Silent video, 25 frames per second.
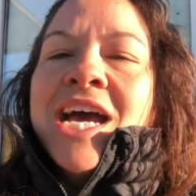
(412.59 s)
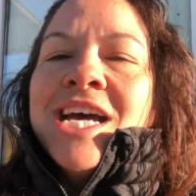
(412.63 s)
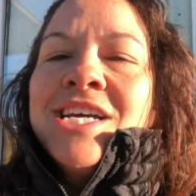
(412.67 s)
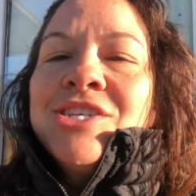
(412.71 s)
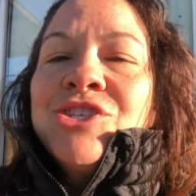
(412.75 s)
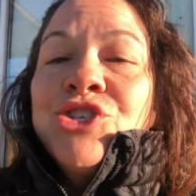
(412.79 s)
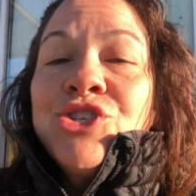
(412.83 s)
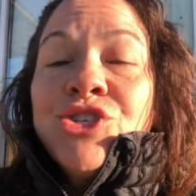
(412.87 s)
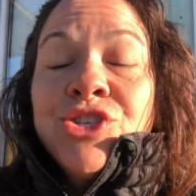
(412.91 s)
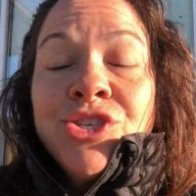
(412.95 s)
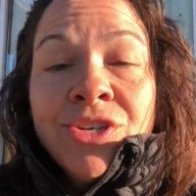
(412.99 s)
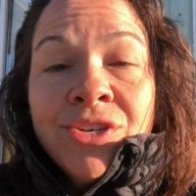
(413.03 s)

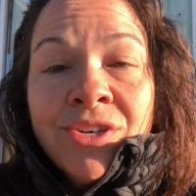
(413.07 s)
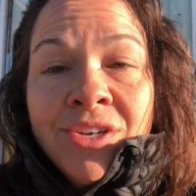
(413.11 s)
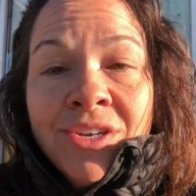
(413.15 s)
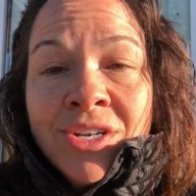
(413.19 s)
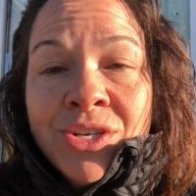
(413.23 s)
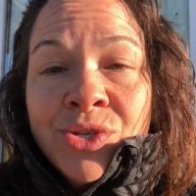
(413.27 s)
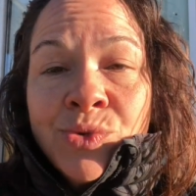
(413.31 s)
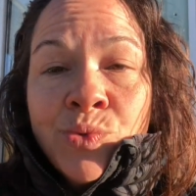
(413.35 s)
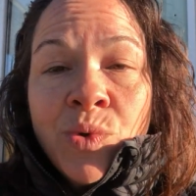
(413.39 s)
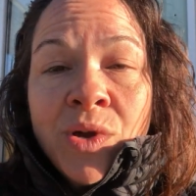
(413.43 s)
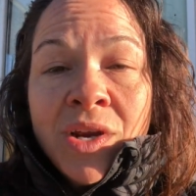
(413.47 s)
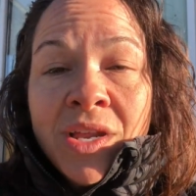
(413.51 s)
Sugar
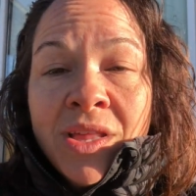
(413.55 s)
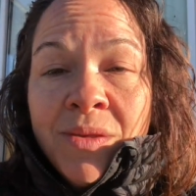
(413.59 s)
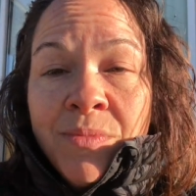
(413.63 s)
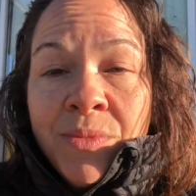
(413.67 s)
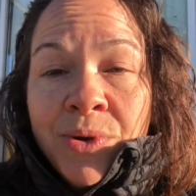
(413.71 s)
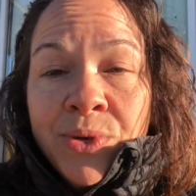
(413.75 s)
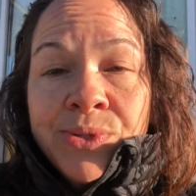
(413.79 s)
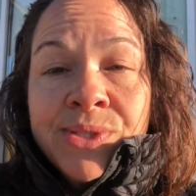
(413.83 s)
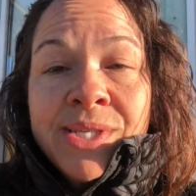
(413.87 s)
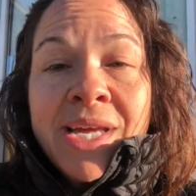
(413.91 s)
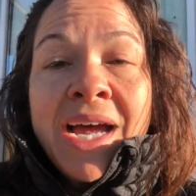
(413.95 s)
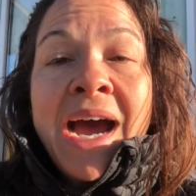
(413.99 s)
is one of the
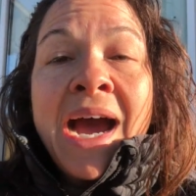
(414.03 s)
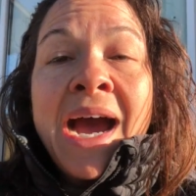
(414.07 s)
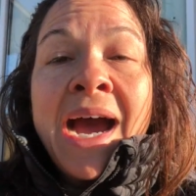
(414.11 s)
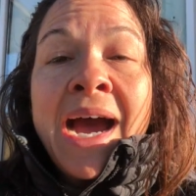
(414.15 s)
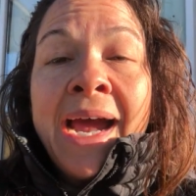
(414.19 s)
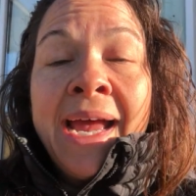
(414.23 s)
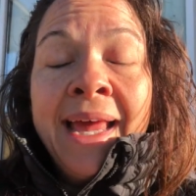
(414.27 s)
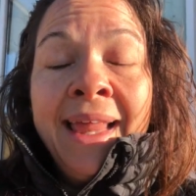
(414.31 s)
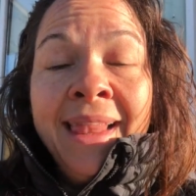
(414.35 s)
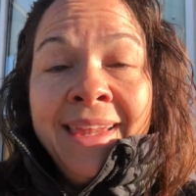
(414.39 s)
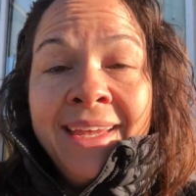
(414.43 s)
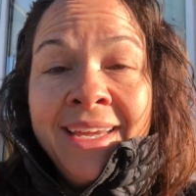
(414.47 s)
most
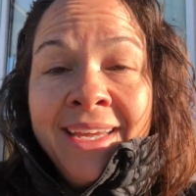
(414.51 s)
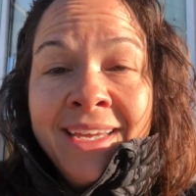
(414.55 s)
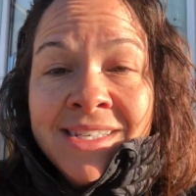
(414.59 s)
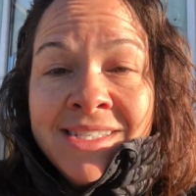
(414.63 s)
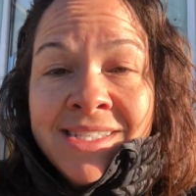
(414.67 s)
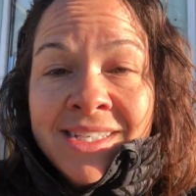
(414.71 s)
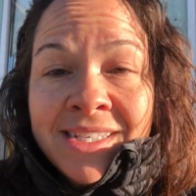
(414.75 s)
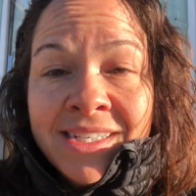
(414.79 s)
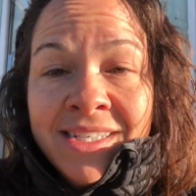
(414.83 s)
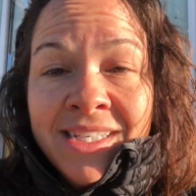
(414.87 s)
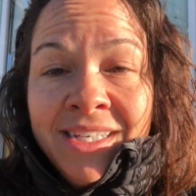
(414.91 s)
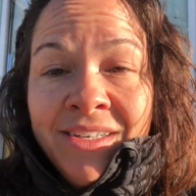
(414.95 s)
highly
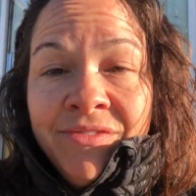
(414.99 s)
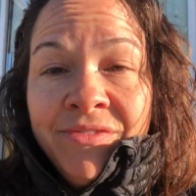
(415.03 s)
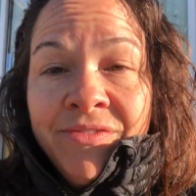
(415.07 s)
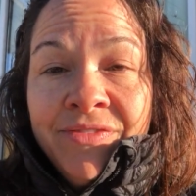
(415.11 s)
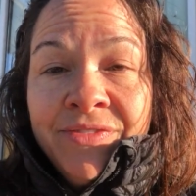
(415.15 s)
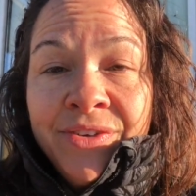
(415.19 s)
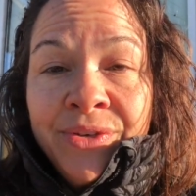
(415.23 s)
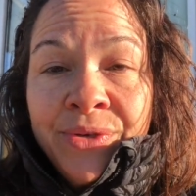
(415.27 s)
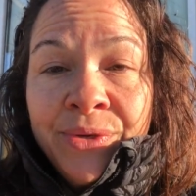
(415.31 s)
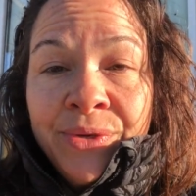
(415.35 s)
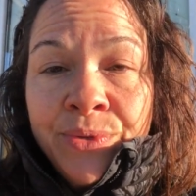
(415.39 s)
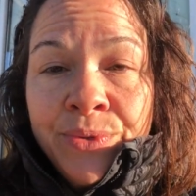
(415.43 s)
addicting
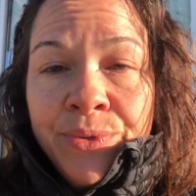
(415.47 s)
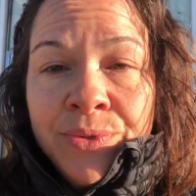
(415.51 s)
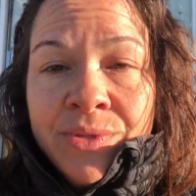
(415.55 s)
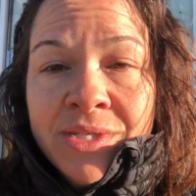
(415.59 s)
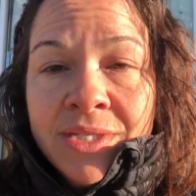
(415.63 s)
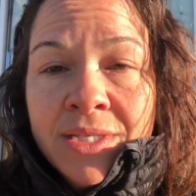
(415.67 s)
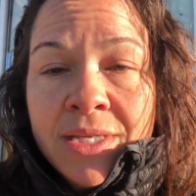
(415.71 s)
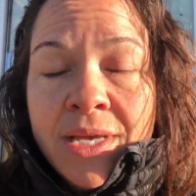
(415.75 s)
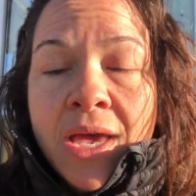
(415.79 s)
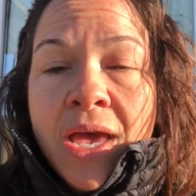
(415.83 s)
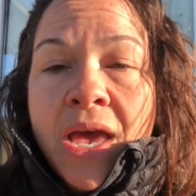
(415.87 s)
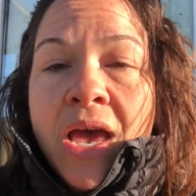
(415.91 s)
foods.